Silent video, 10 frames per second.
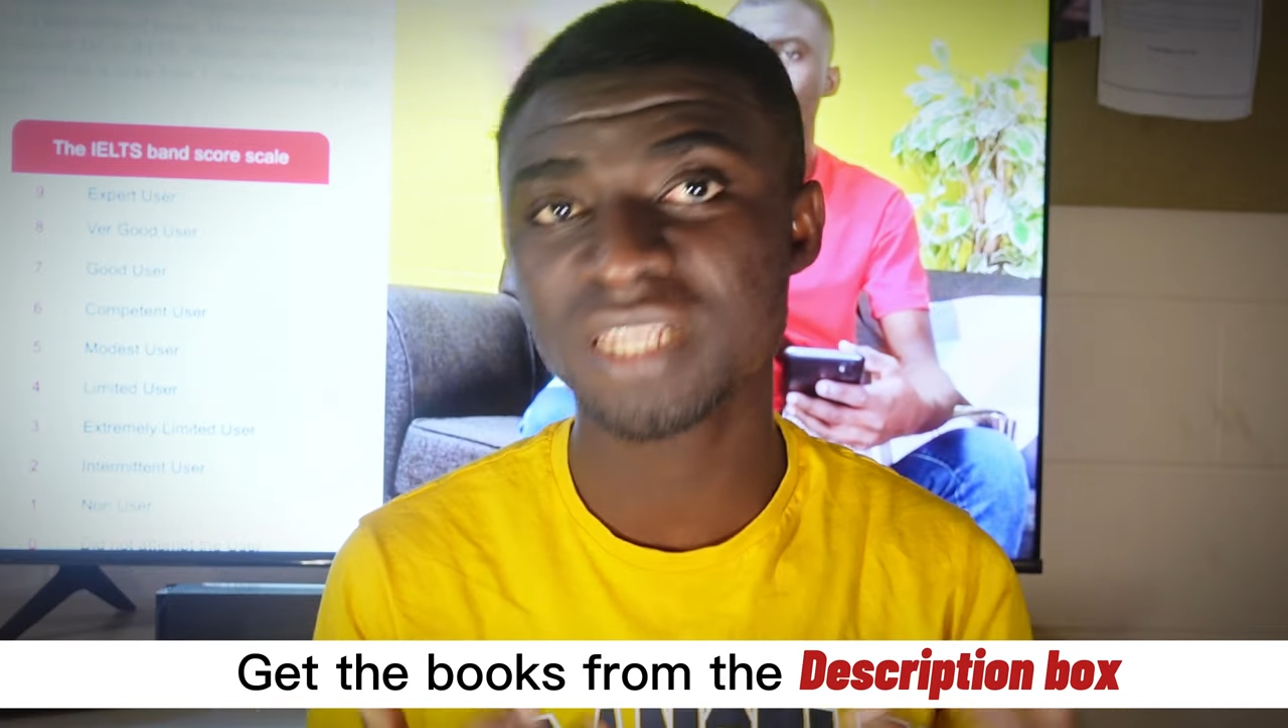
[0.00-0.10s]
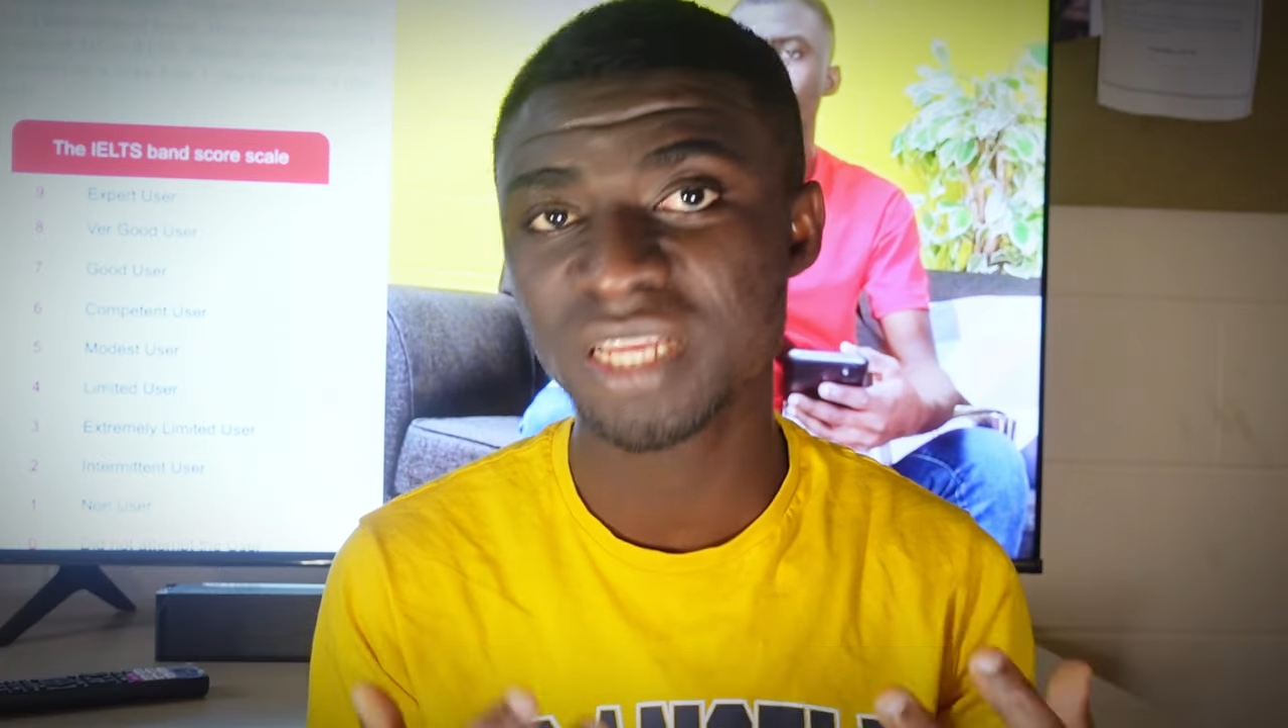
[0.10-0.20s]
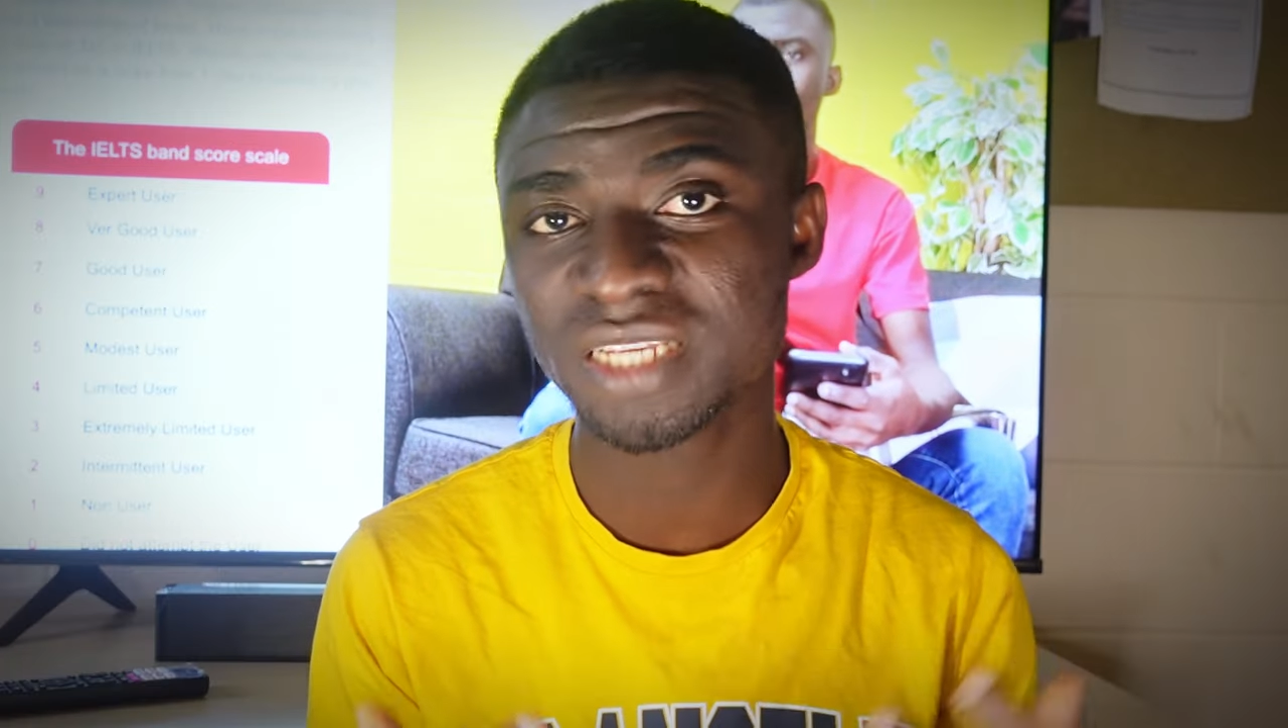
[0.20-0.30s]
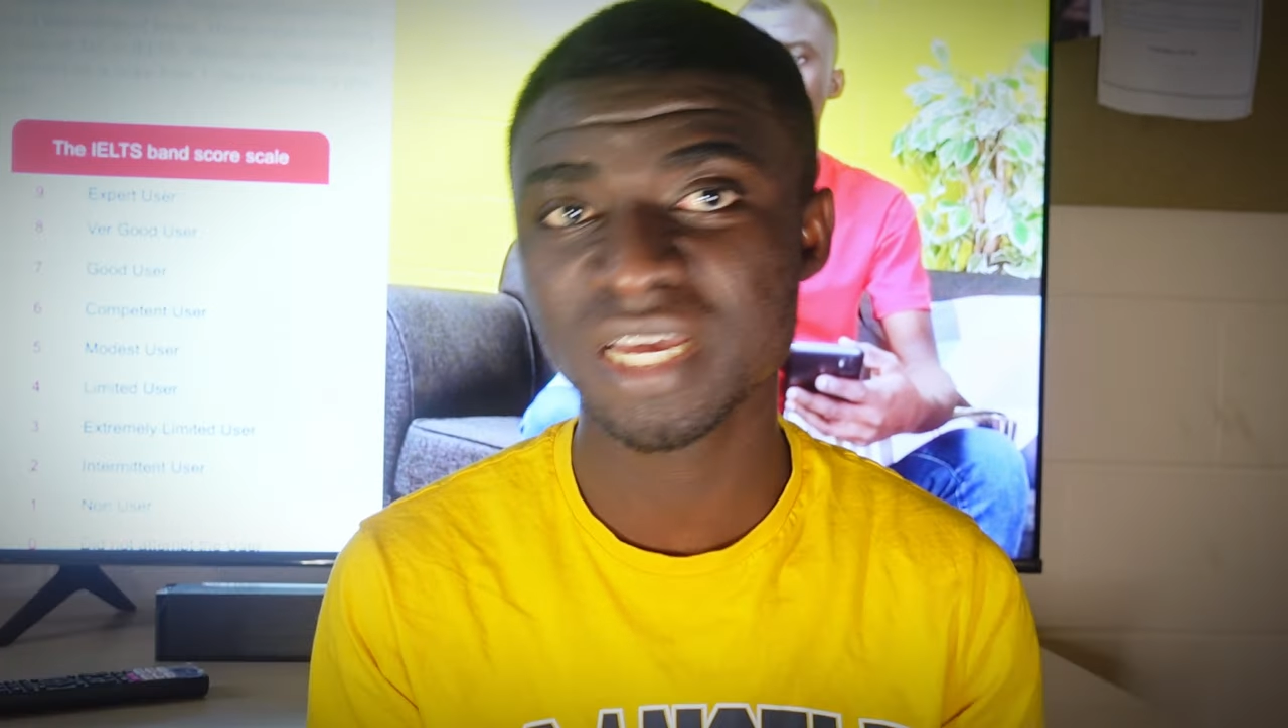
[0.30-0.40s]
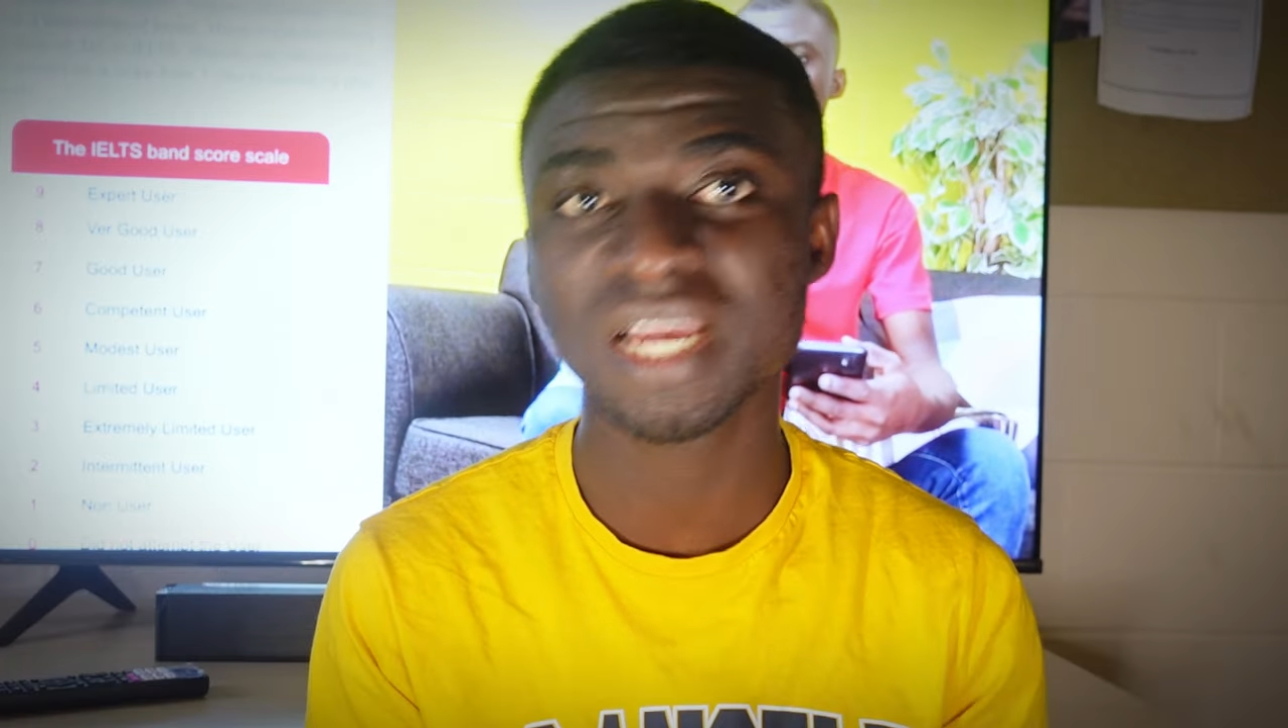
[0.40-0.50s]

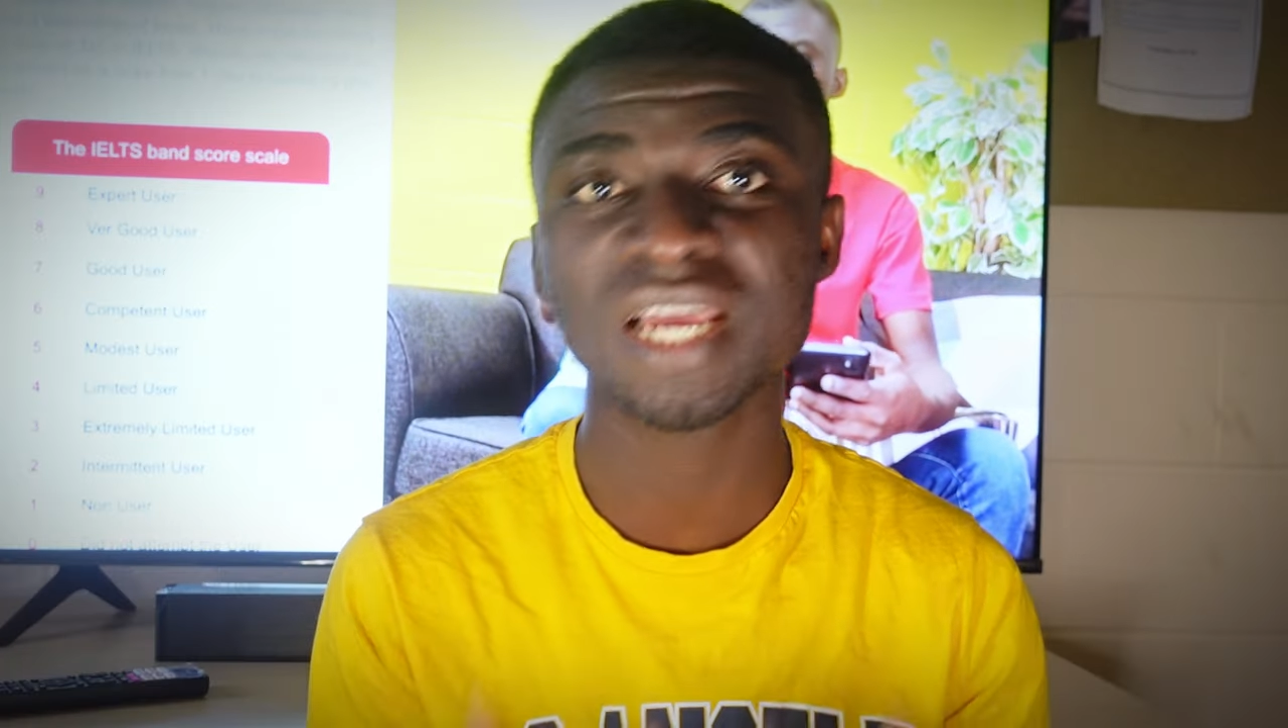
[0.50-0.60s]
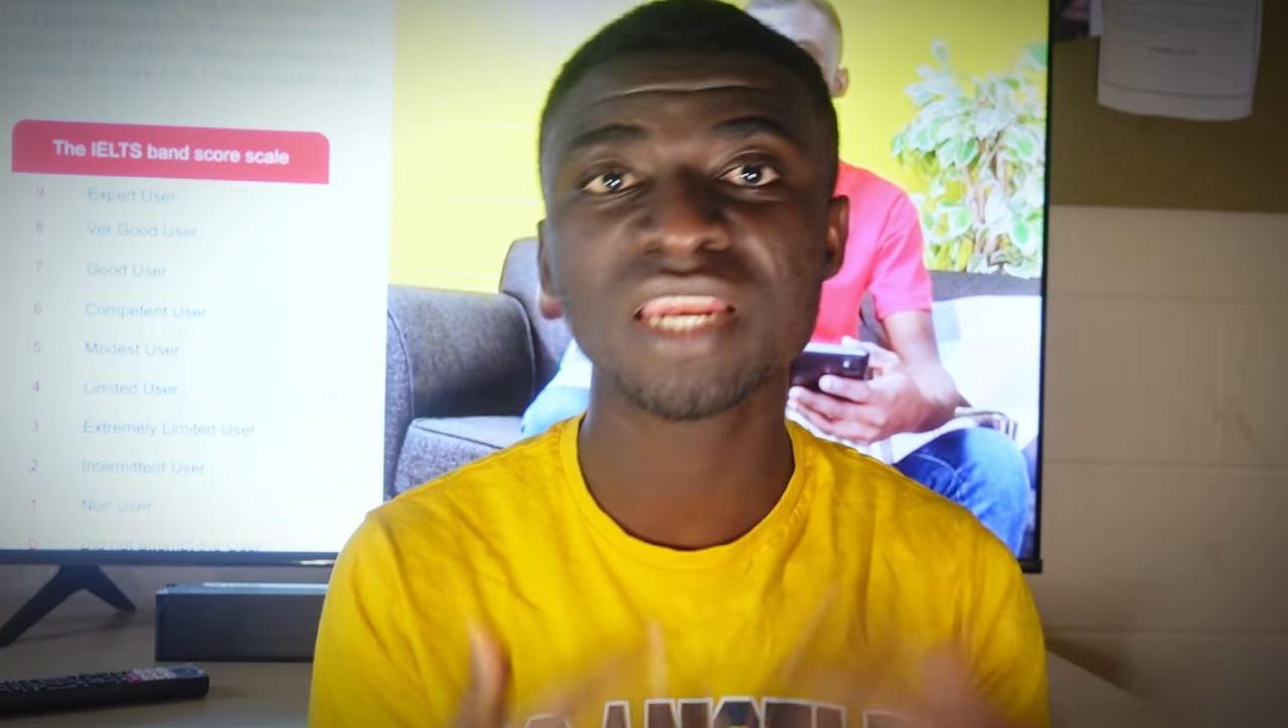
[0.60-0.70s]
links that can